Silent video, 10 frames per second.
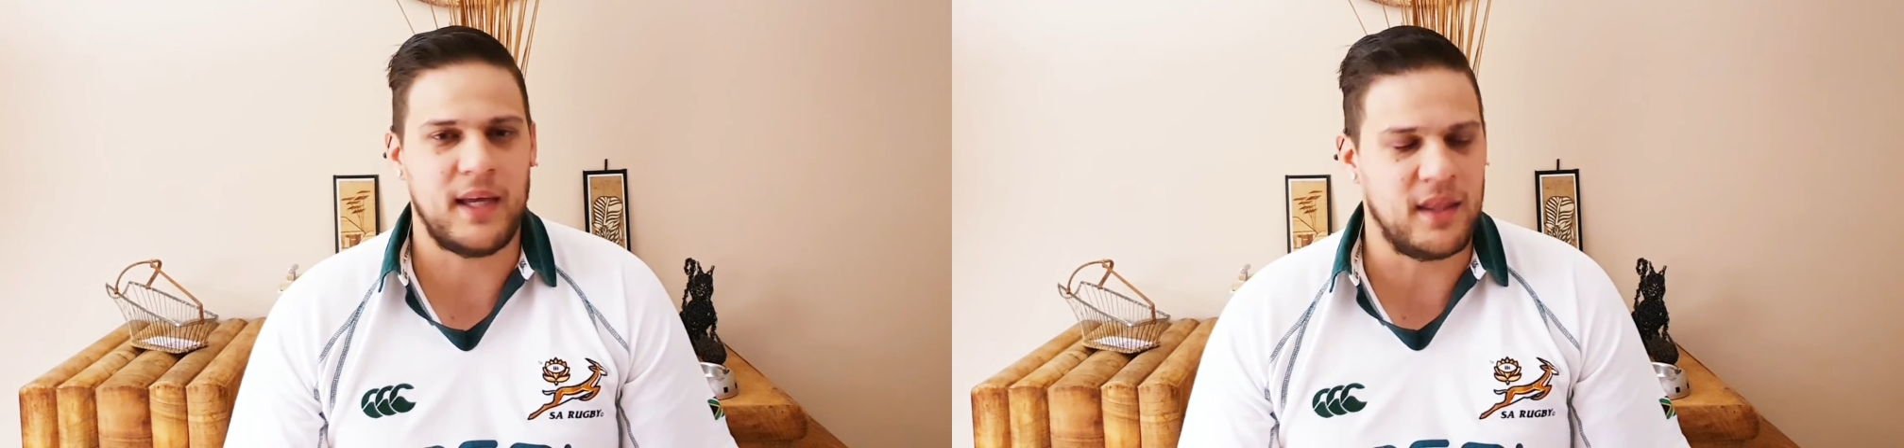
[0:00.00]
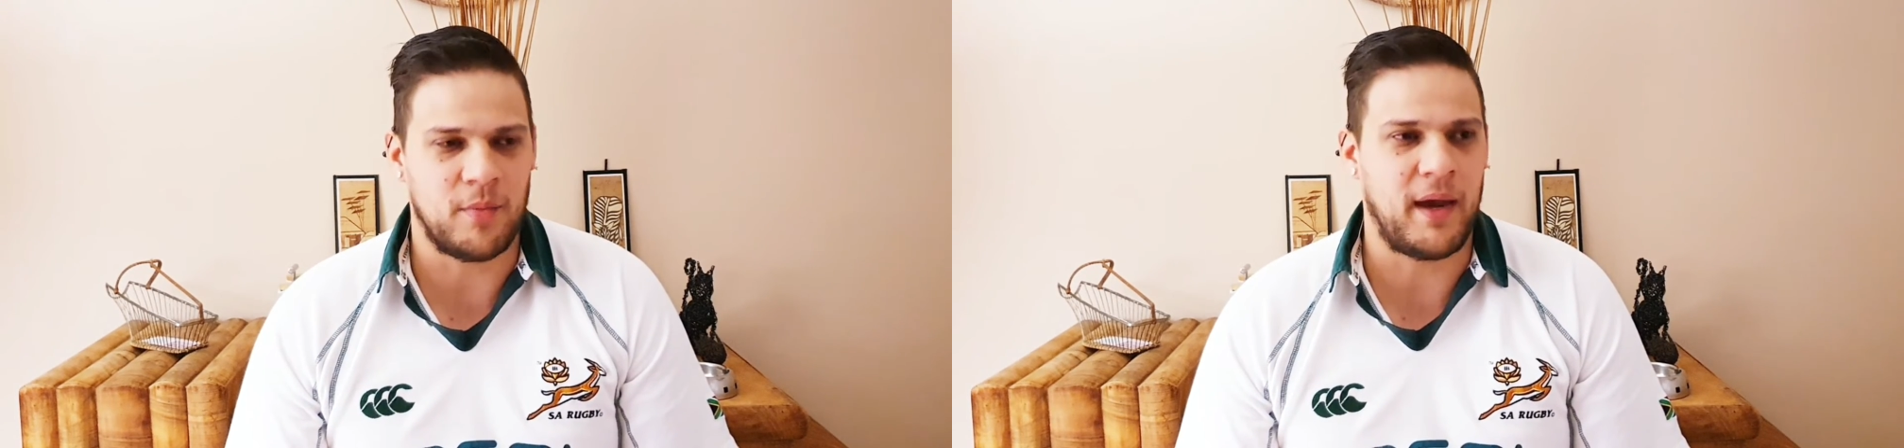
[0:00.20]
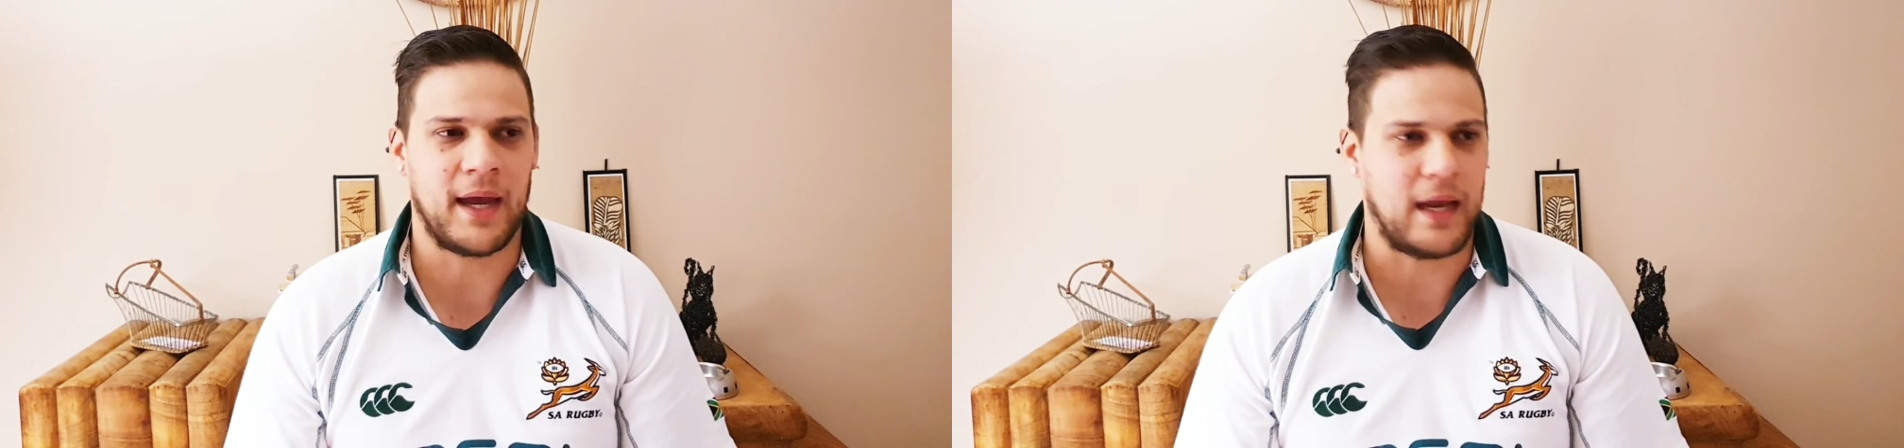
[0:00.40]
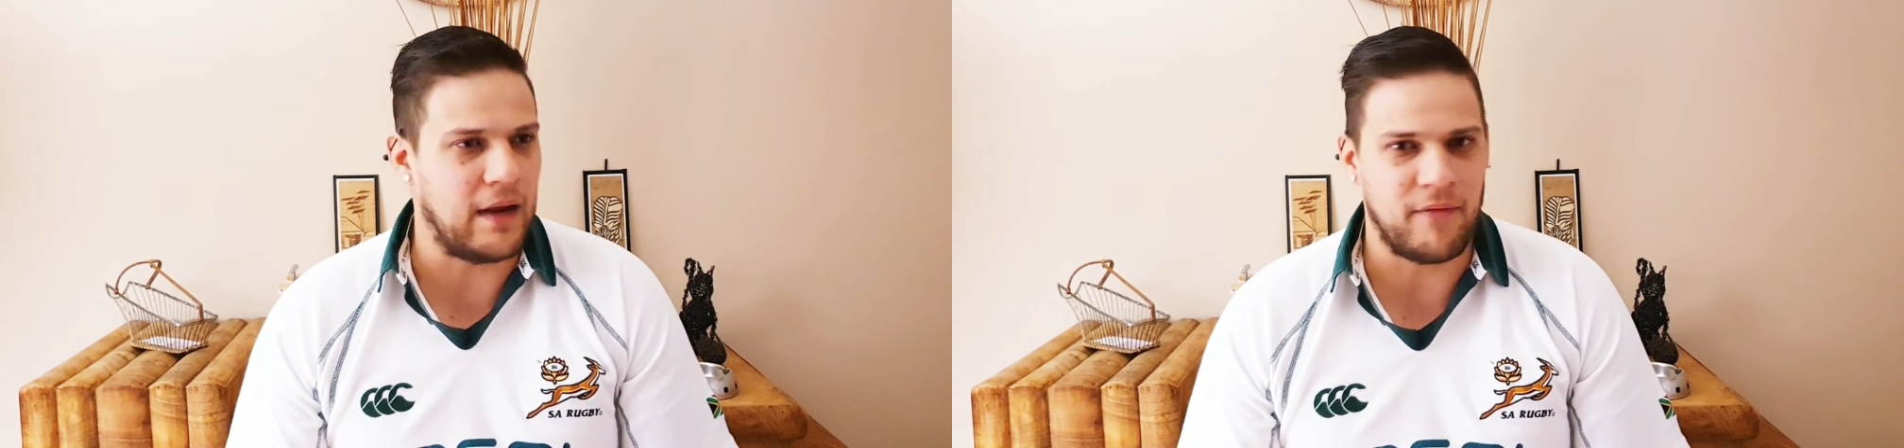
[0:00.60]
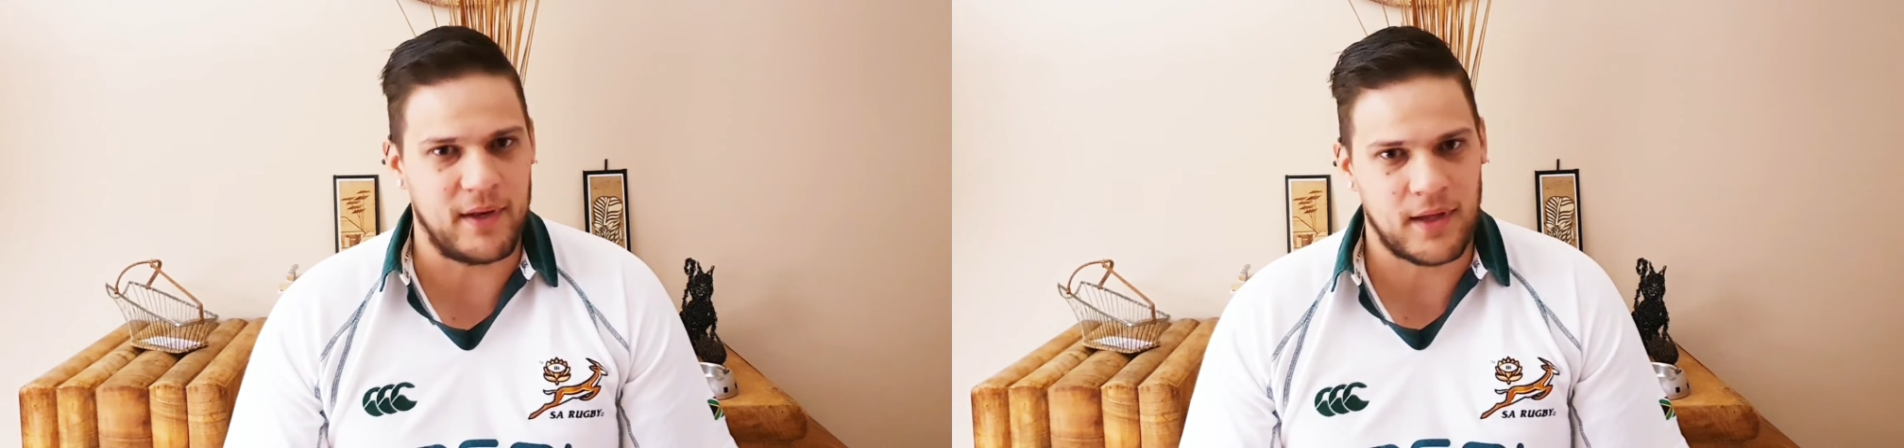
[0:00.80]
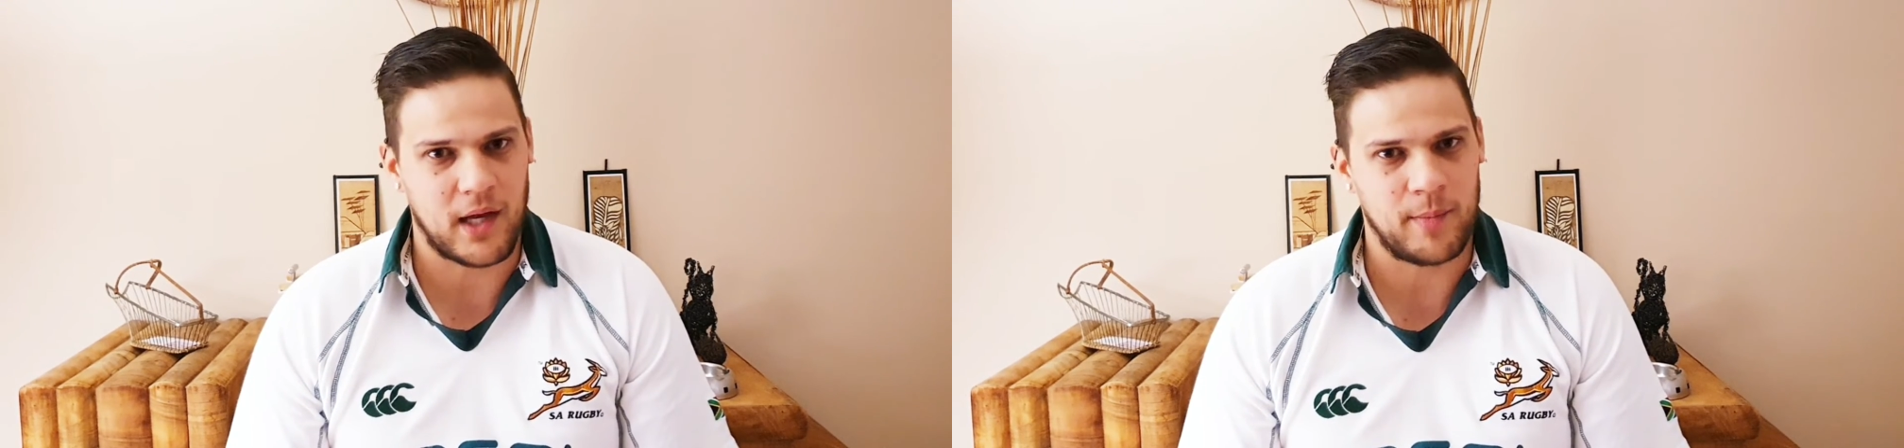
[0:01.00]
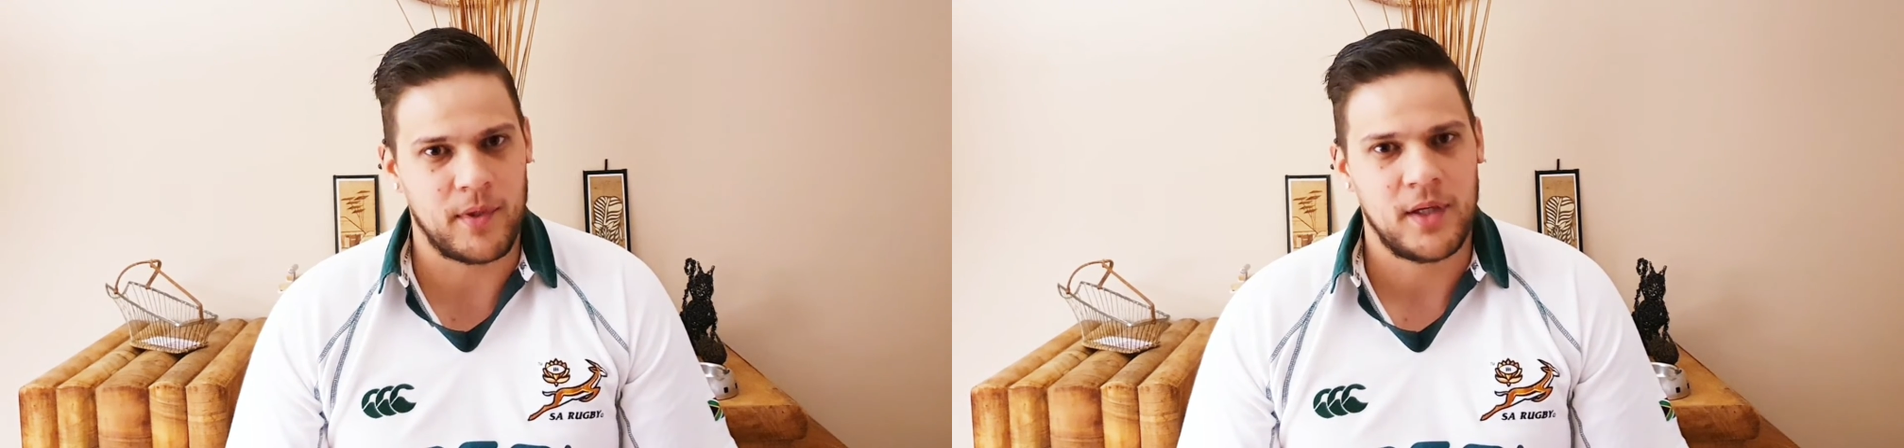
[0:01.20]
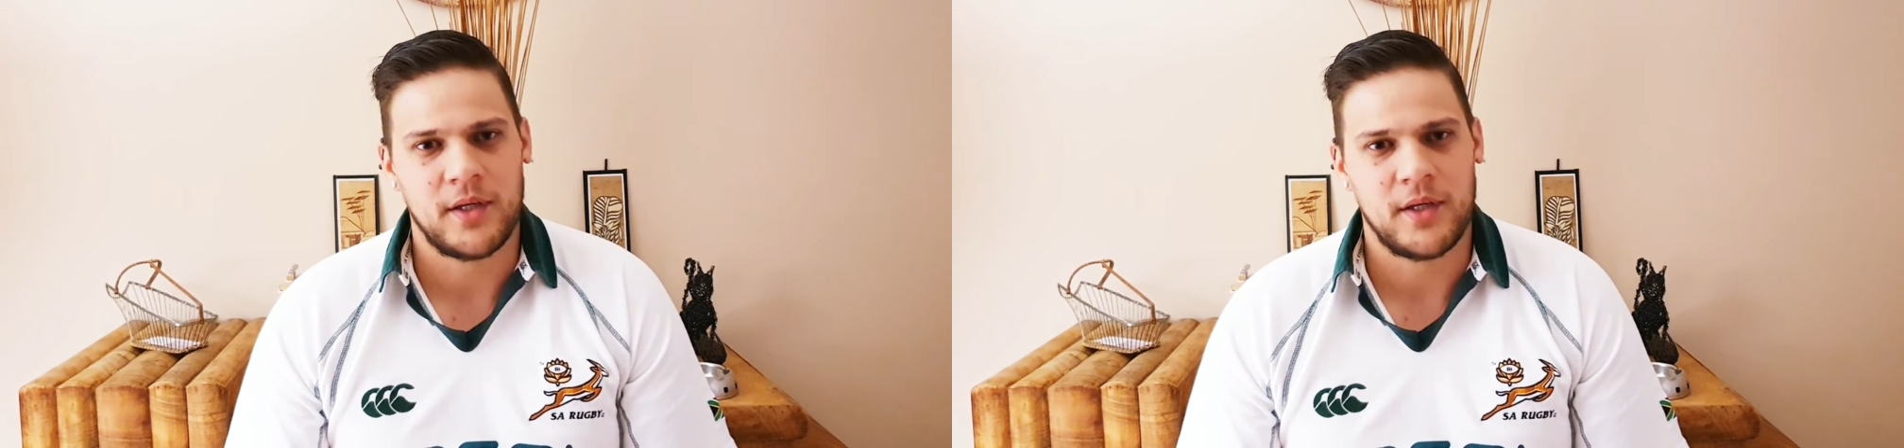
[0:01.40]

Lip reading: in the bag every time.